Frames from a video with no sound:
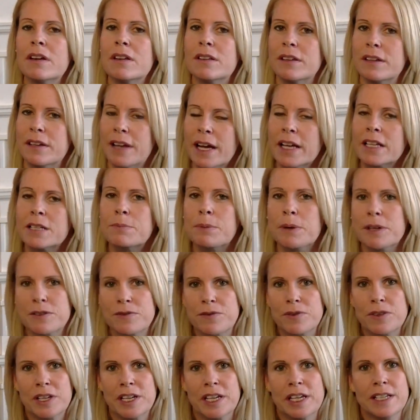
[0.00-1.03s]
The next place
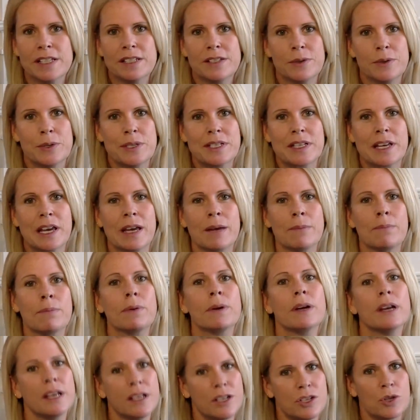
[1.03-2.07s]
for the heat to escape
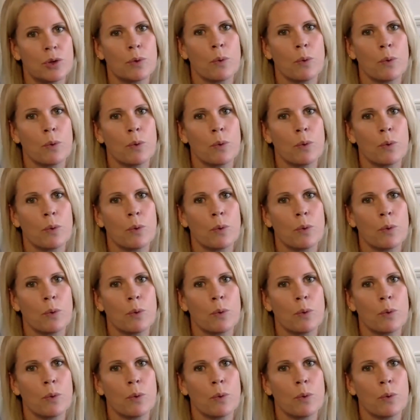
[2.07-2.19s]
is